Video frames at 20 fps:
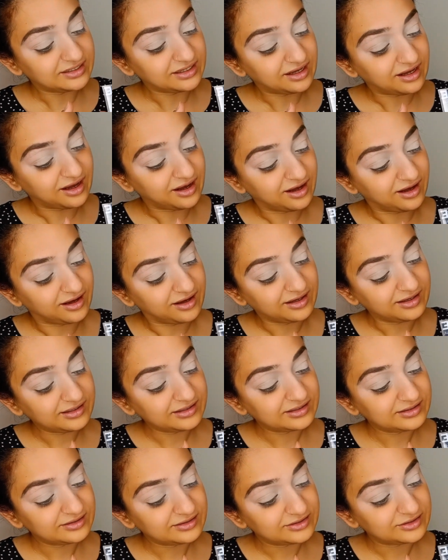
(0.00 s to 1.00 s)
are,
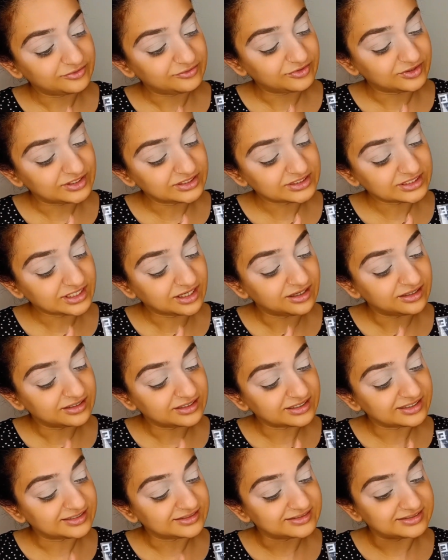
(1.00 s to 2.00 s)
the first color
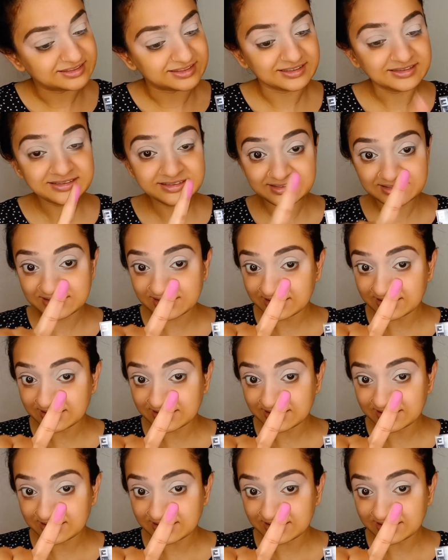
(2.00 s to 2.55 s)
is this.